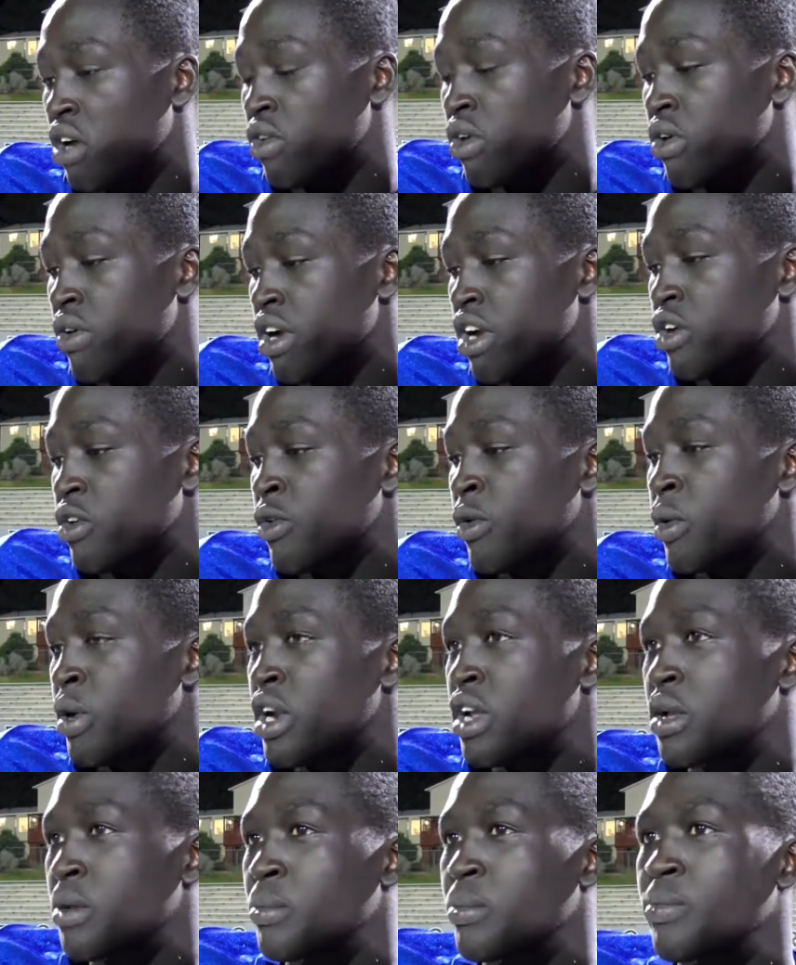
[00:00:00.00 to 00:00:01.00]
I regret
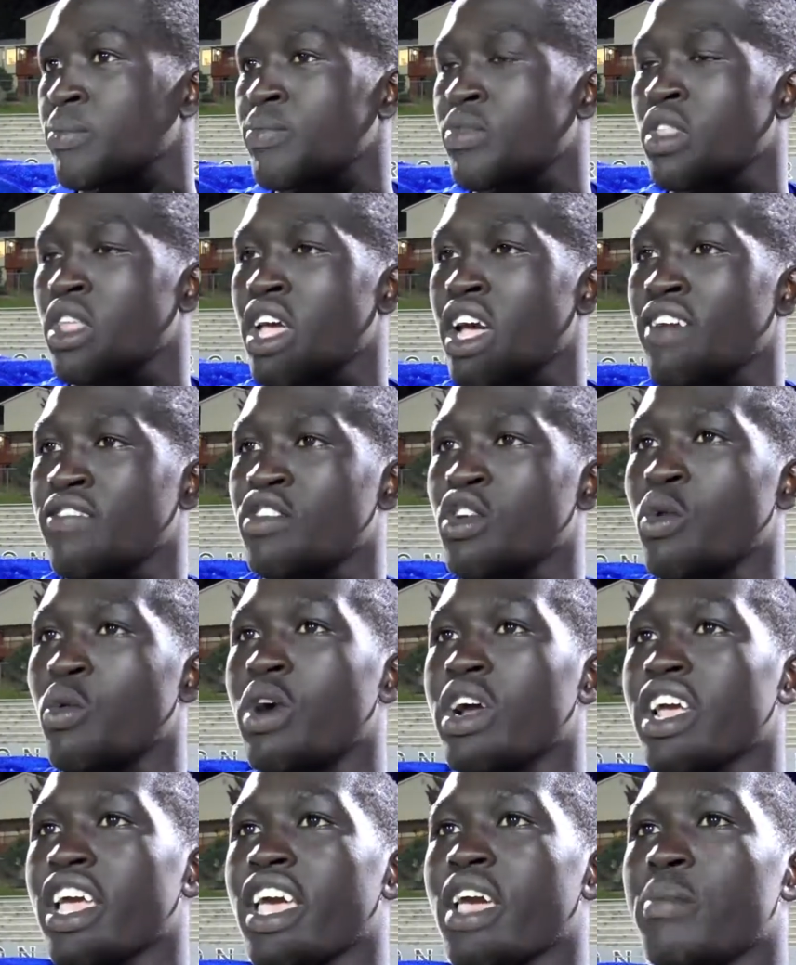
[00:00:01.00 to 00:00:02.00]
quitting after
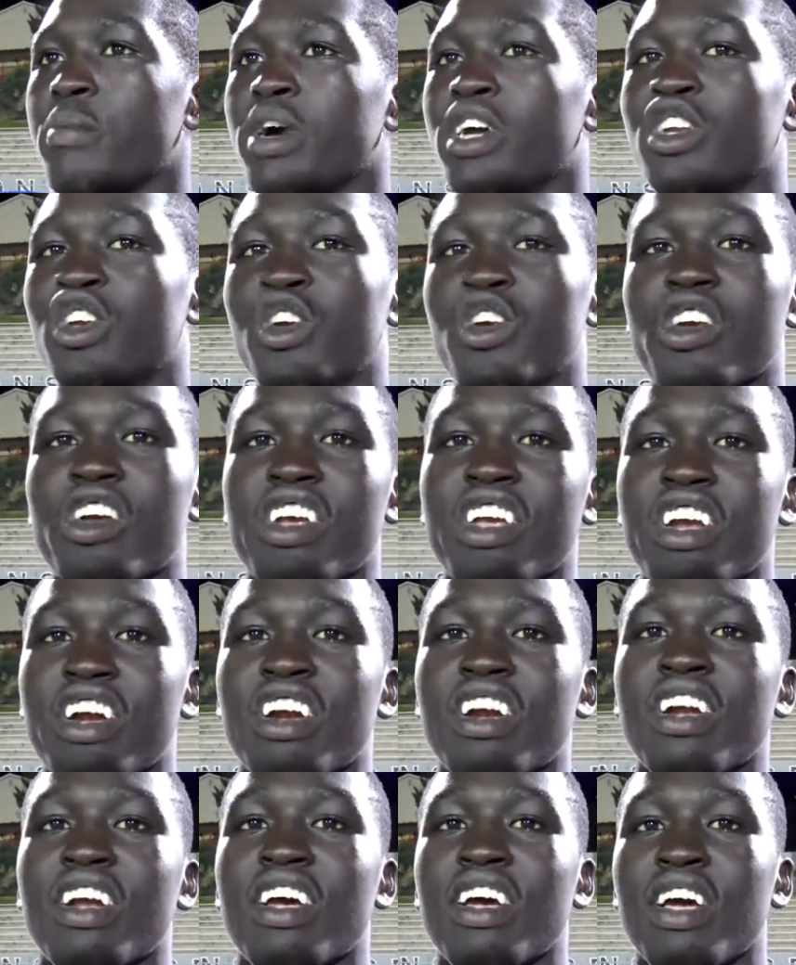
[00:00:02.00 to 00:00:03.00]
one game my junior
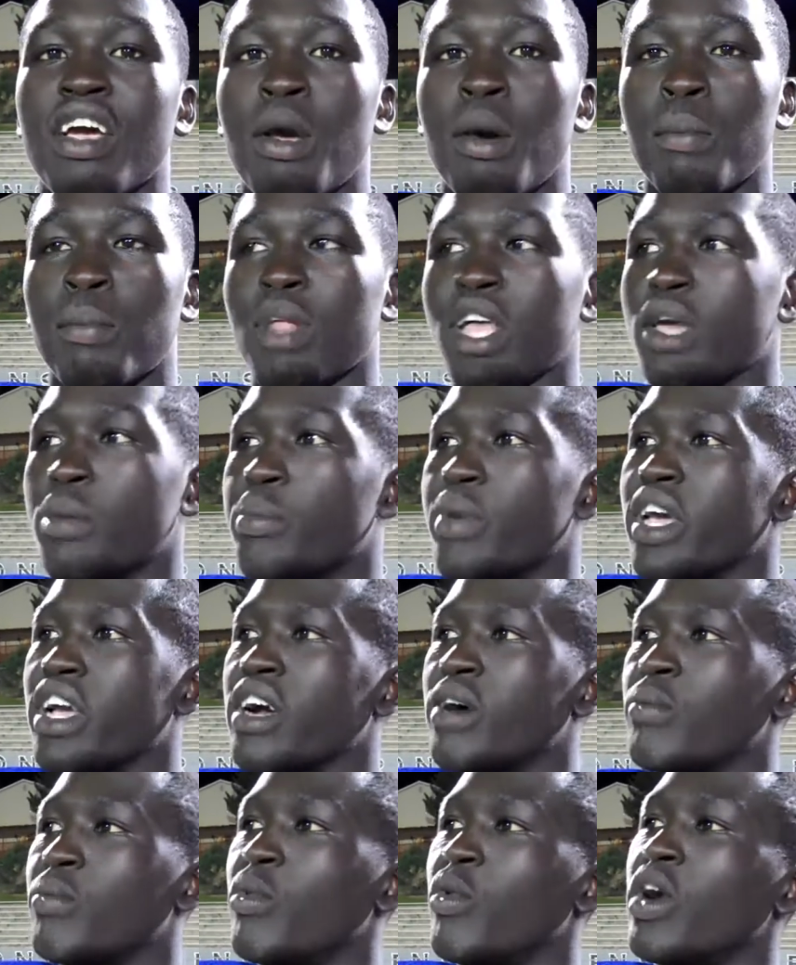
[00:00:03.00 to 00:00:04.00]
year. Played
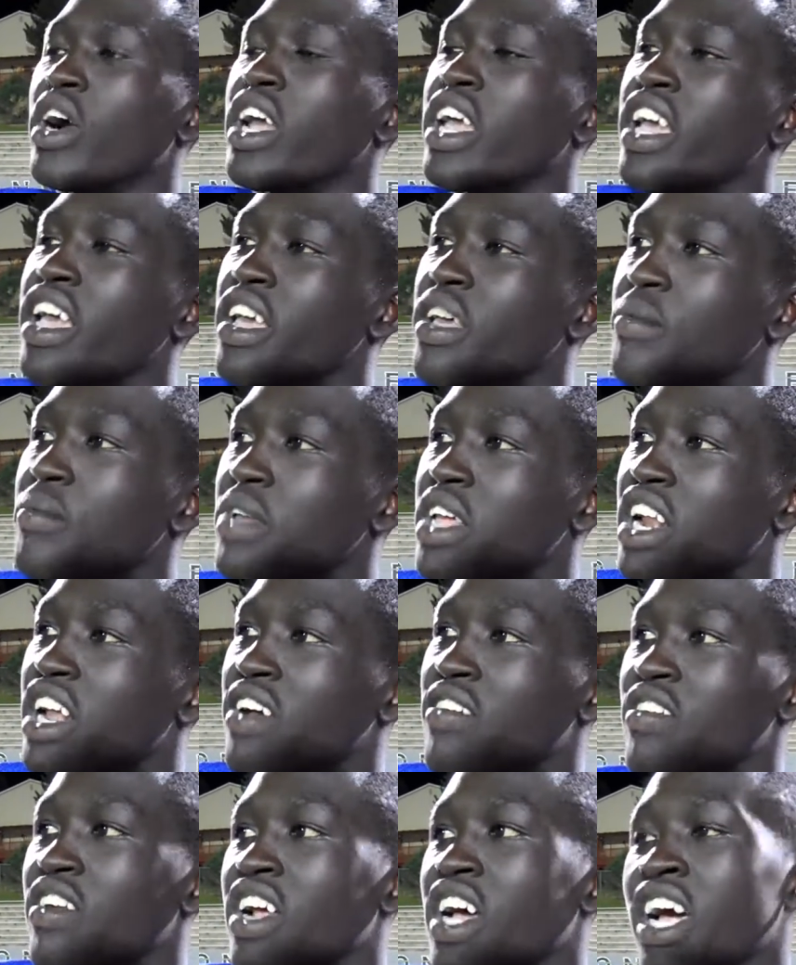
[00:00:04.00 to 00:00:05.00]
Bingham one game, and
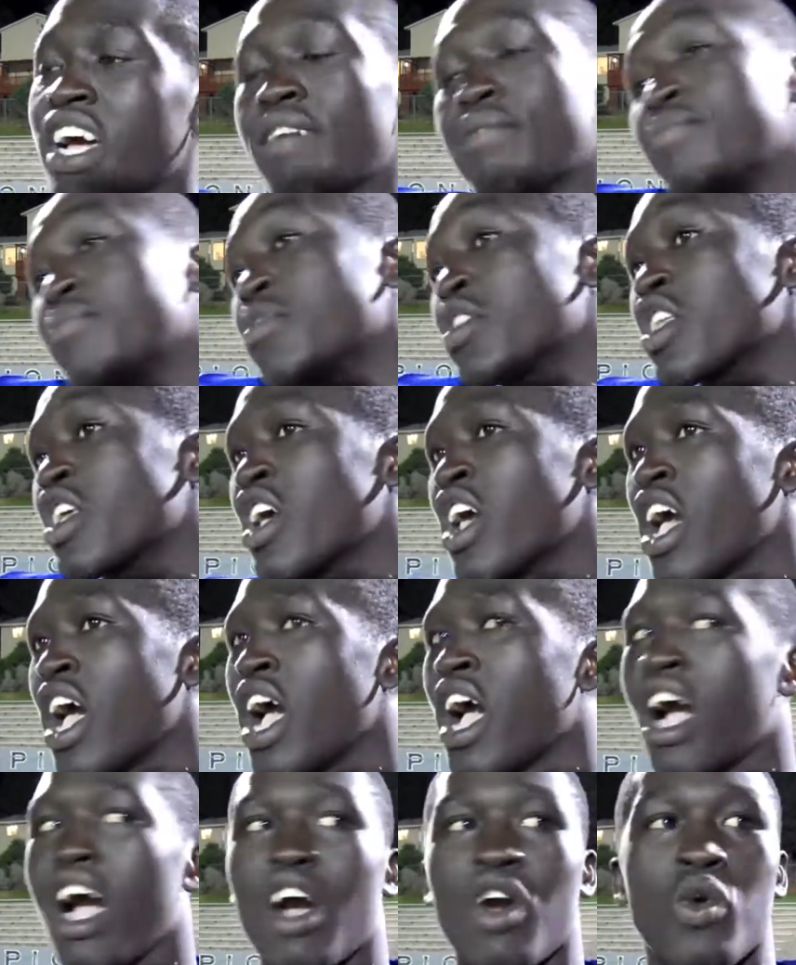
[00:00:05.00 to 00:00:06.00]
after that,
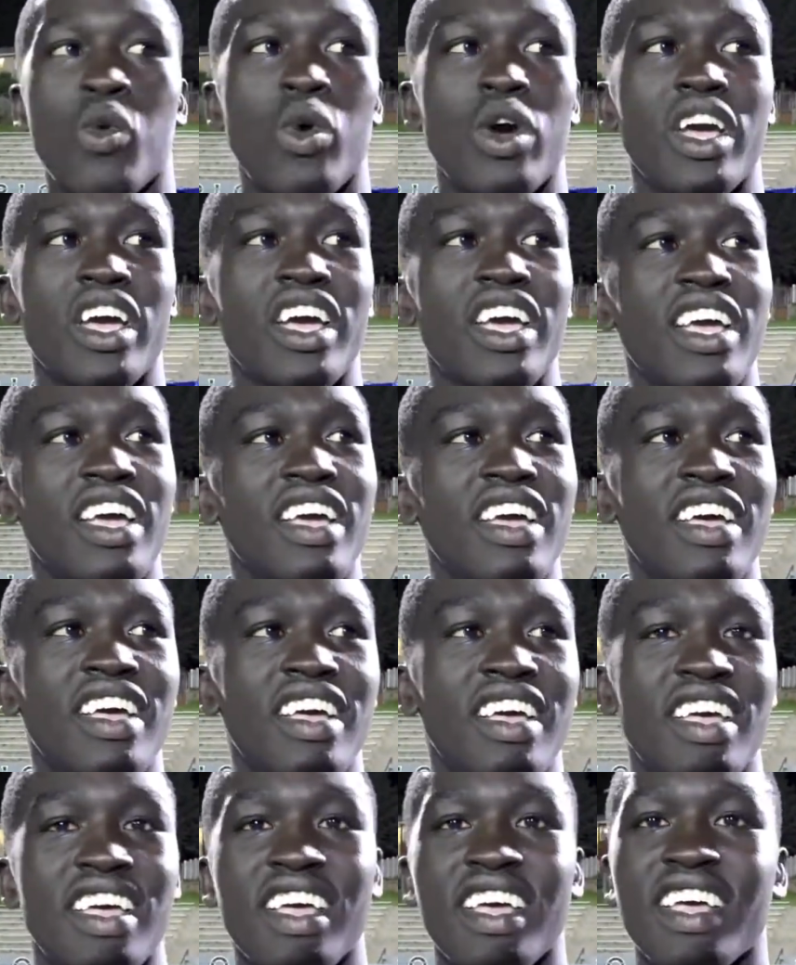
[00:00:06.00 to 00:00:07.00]
quit.
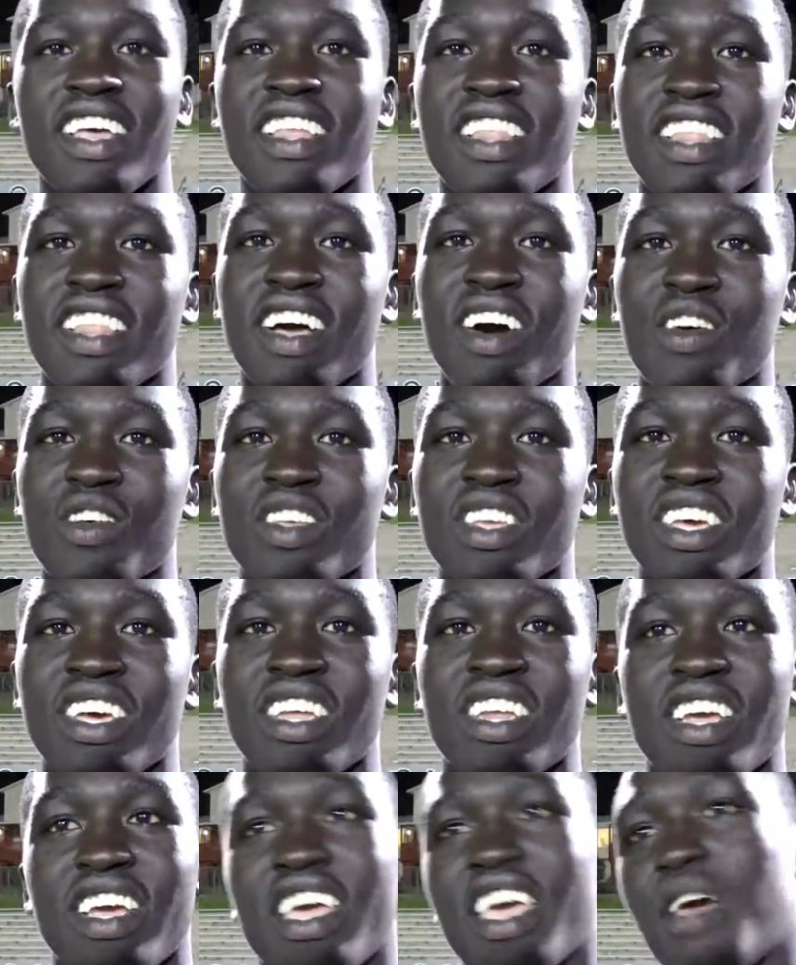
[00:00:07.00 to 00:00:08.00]
And that was it.
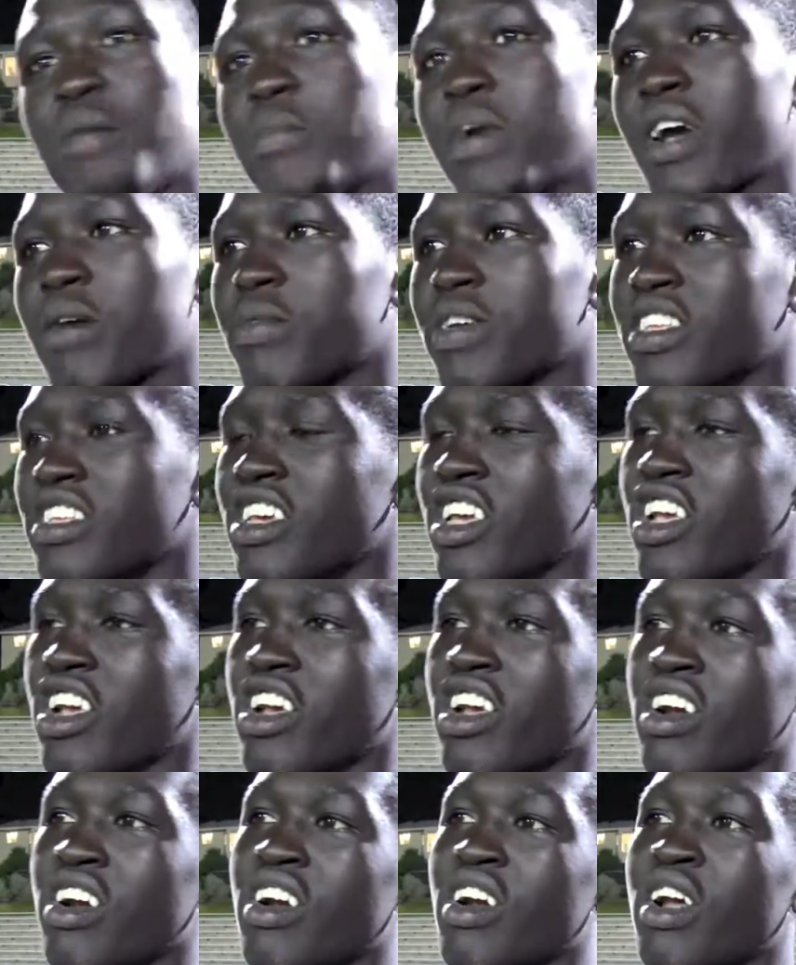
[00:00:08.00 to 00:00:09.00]
And then came back my senior
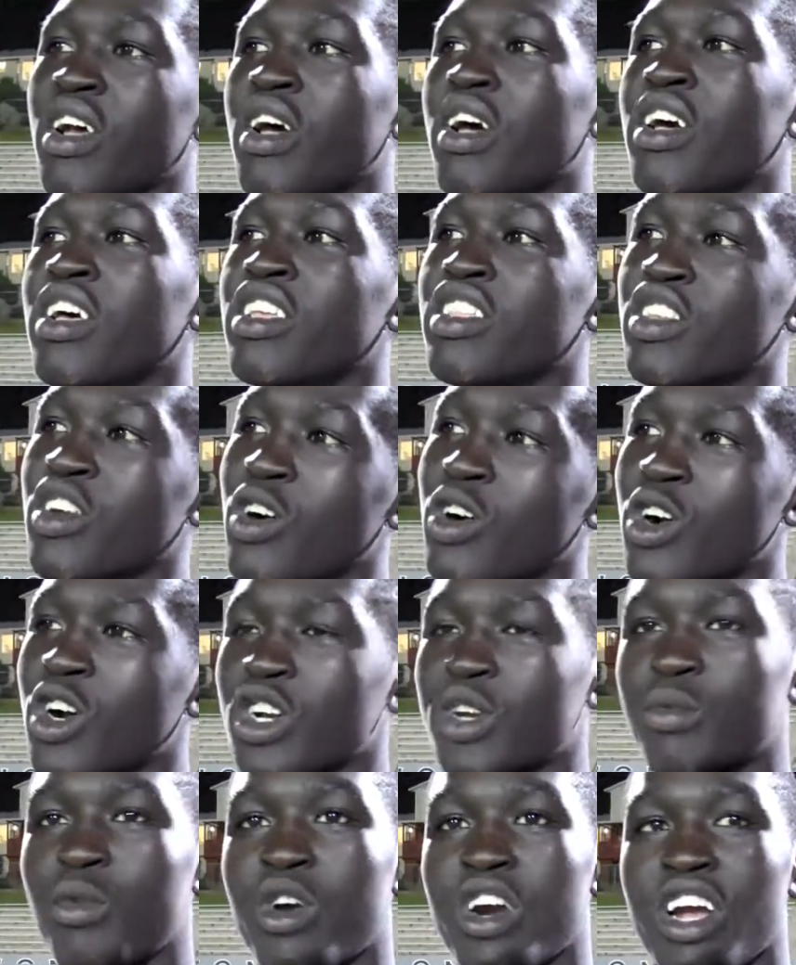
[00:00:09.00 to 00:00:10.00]
year, told
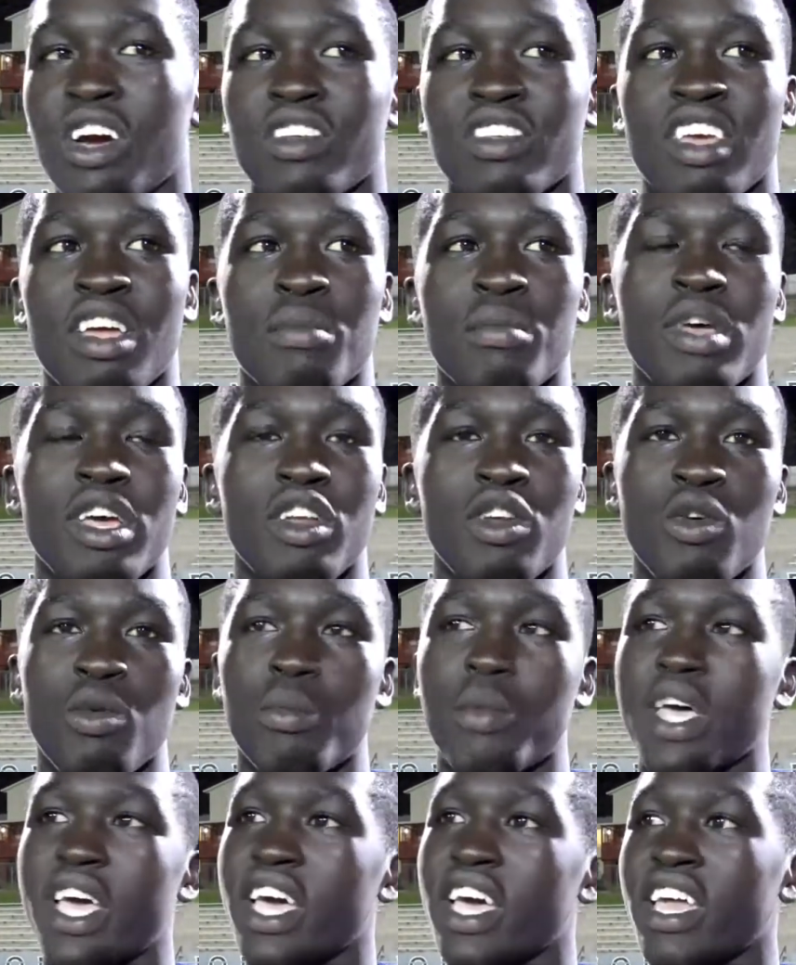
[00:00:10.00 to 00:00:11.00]
Coach Morgan I was going to be a new
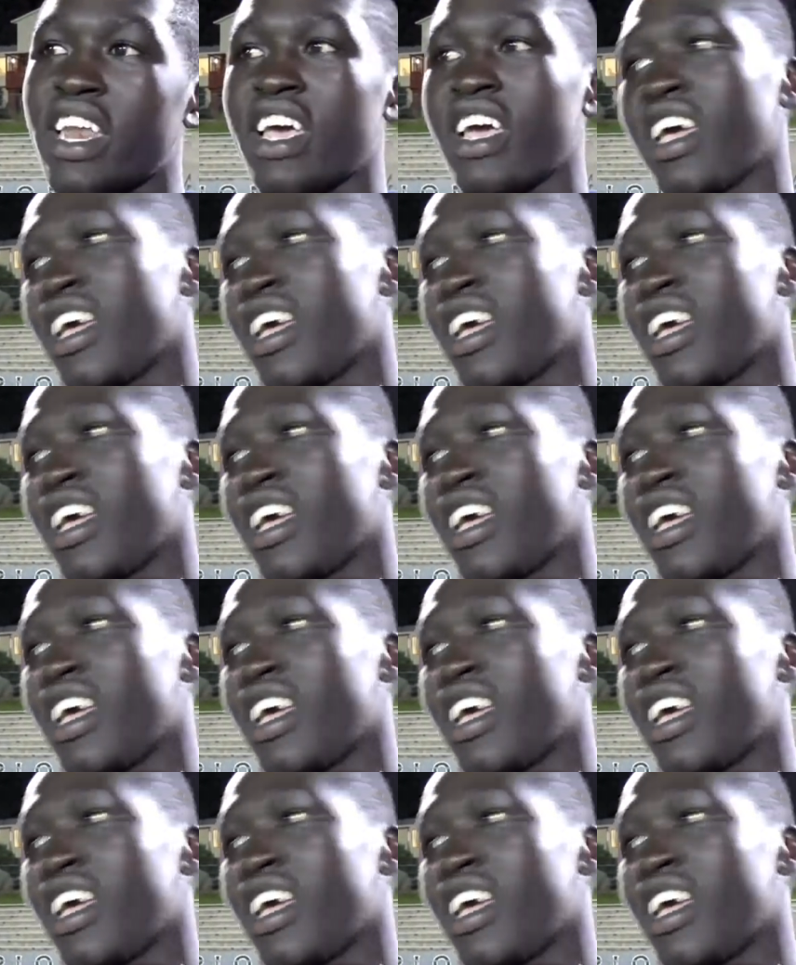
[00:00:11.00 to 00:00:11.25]
man.